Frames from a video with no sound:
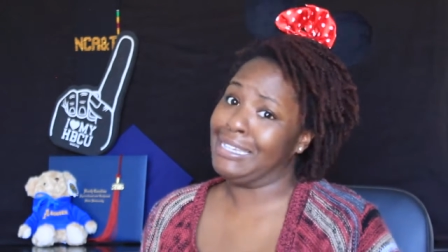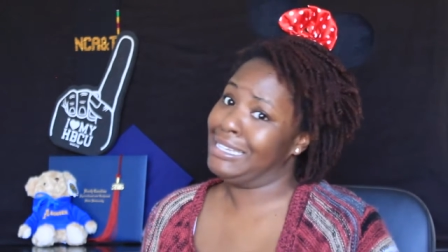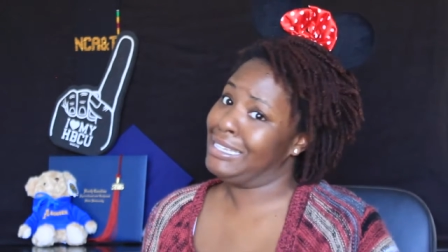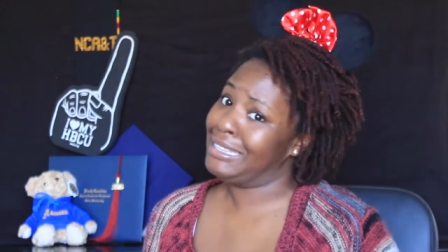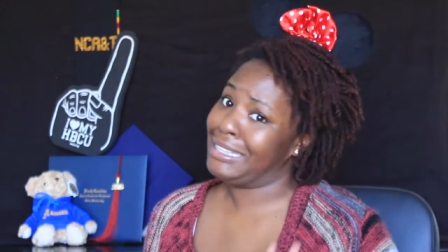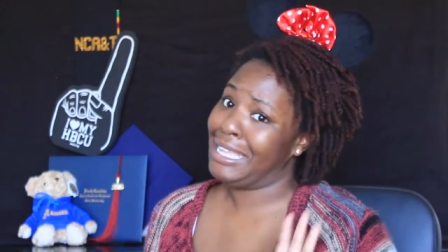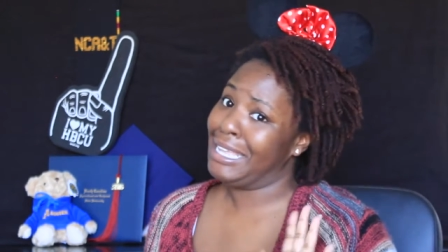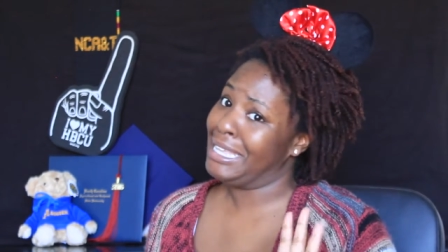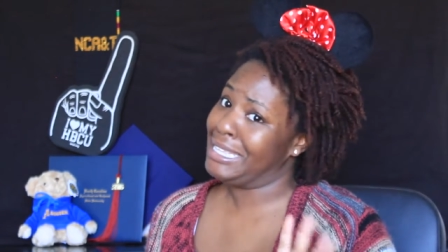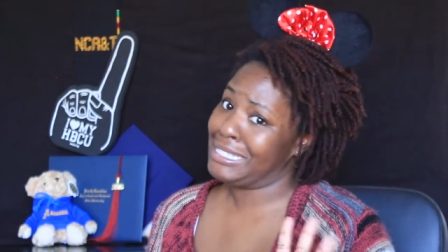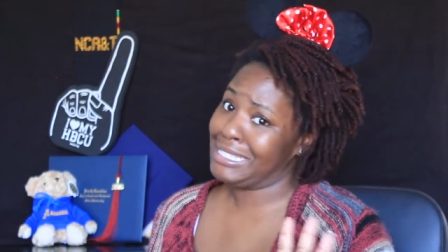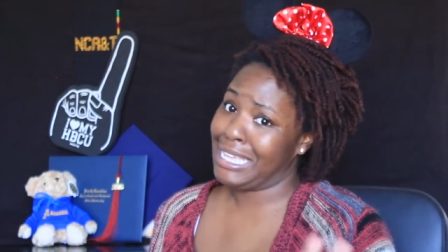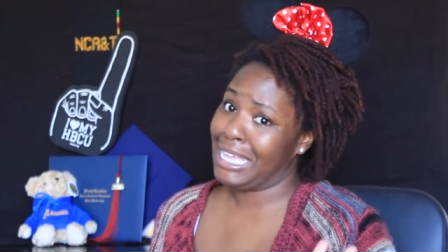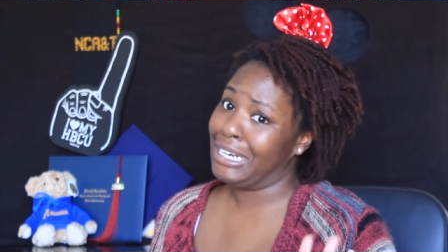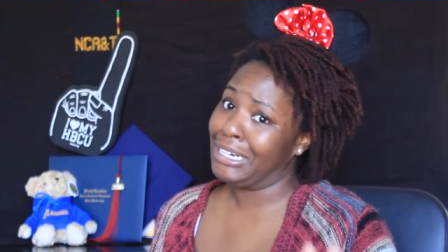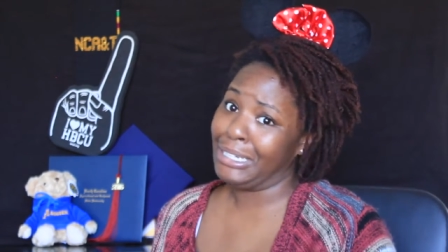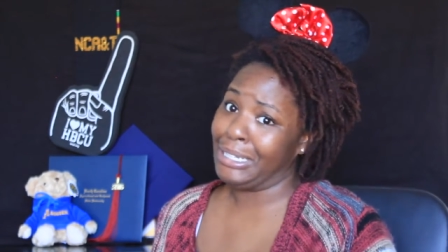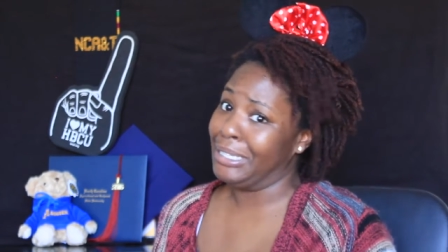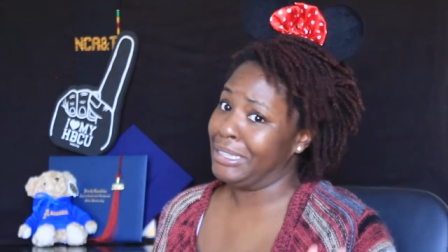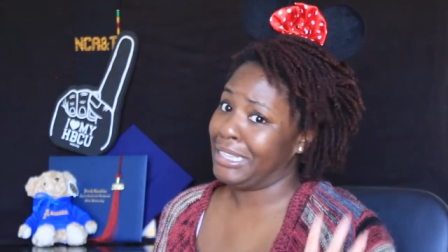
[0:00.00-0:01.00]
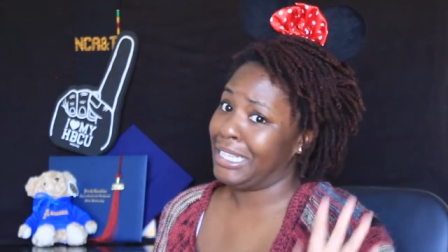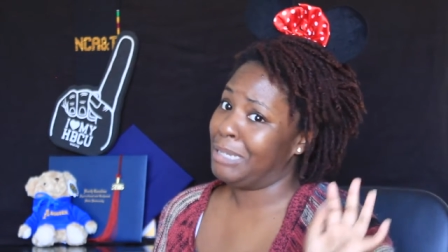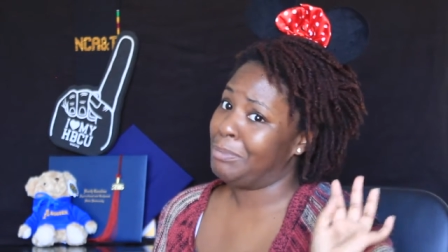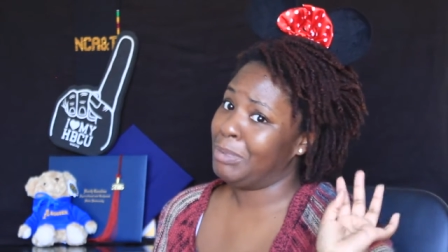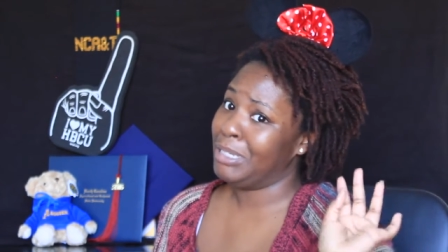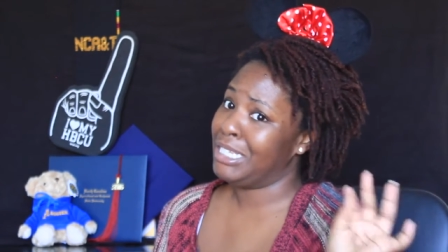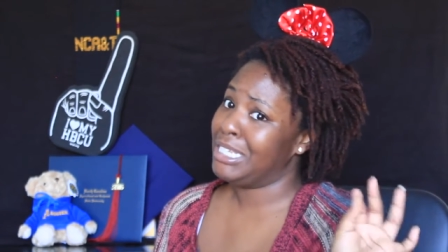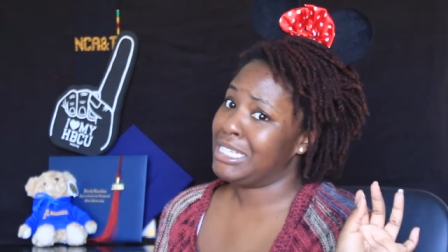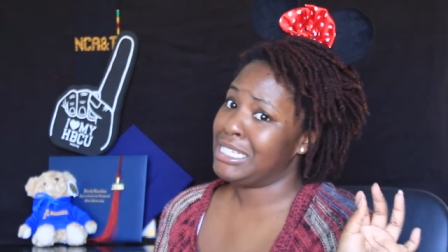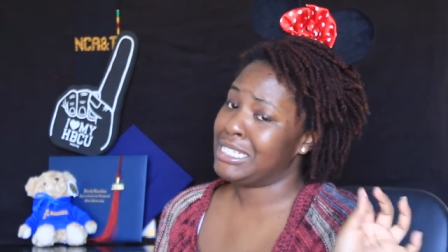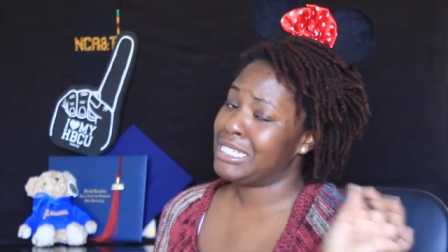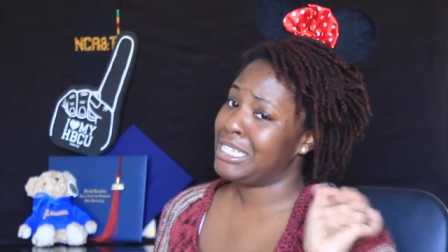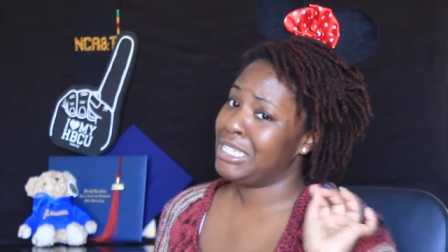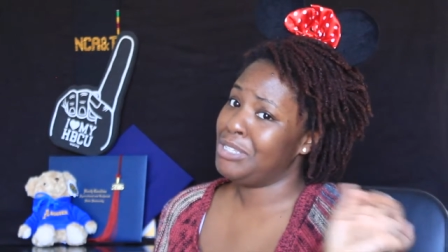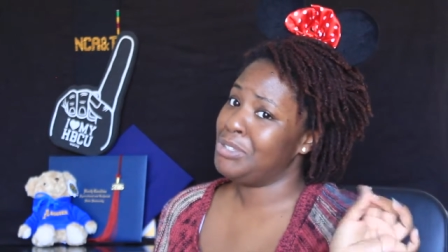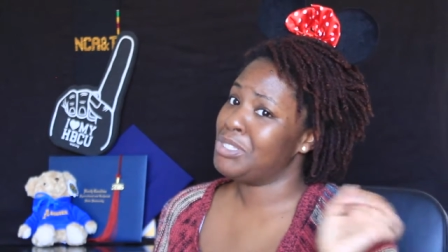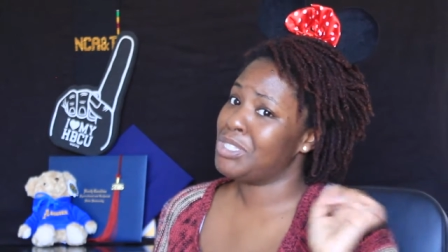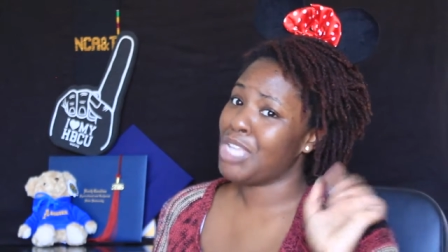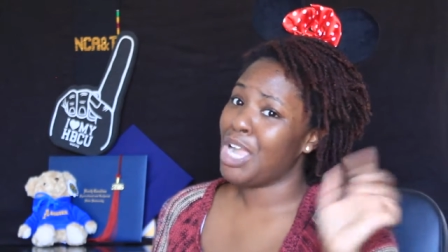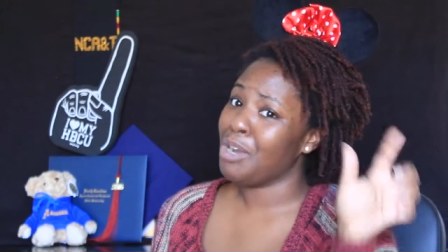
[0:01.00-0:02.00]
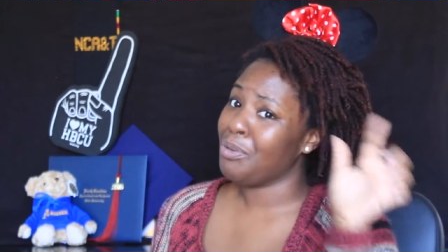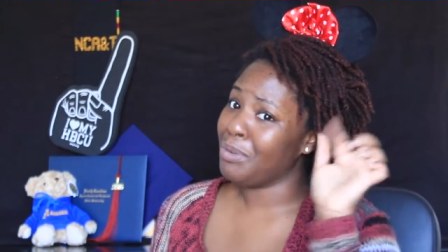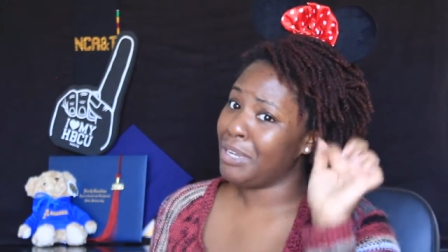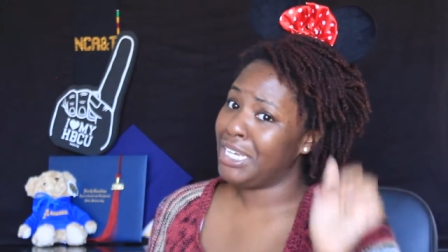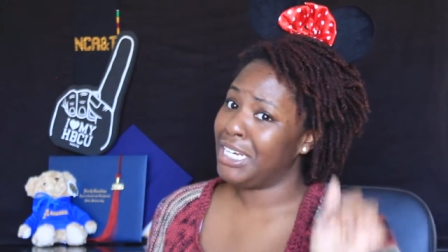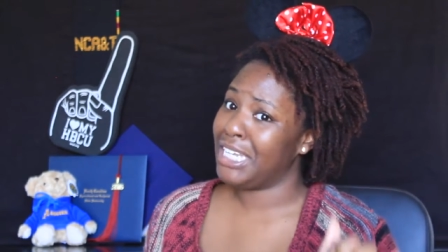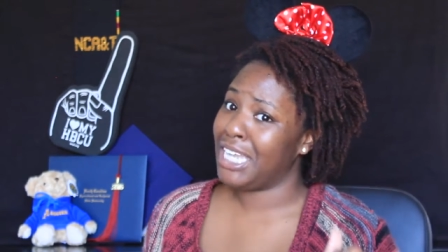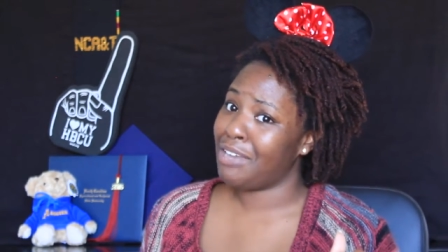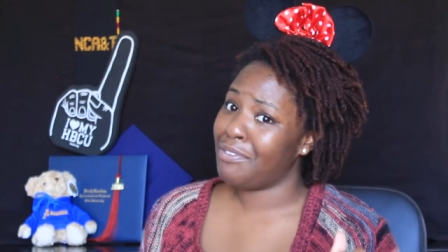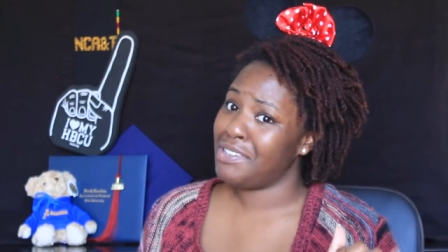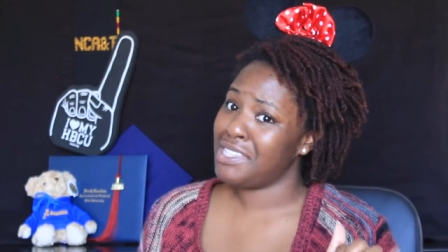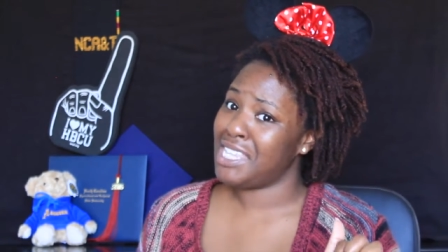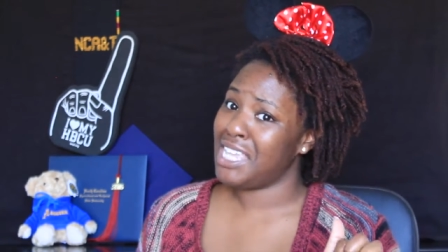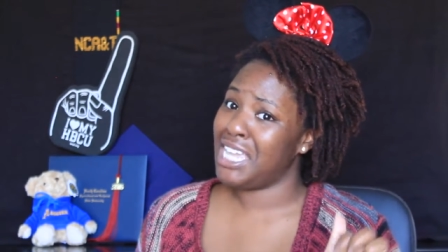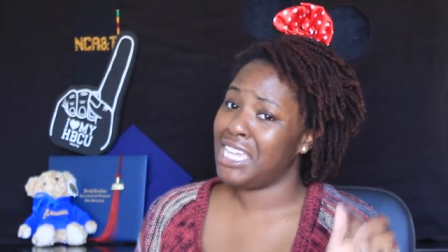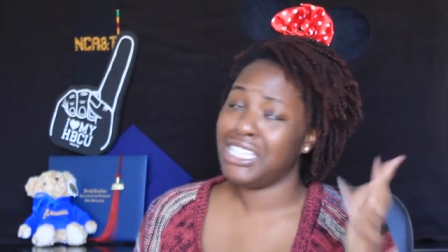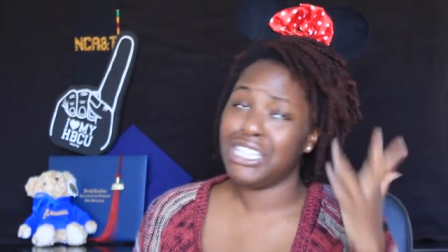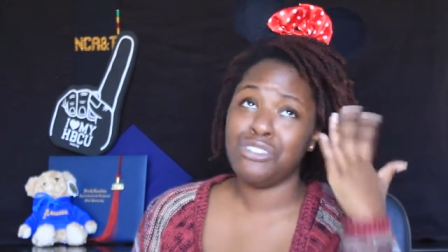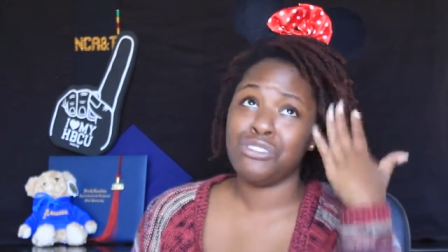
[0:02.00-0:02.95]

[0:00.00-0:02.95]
good thing, it's not a good thing because then you start reading everything,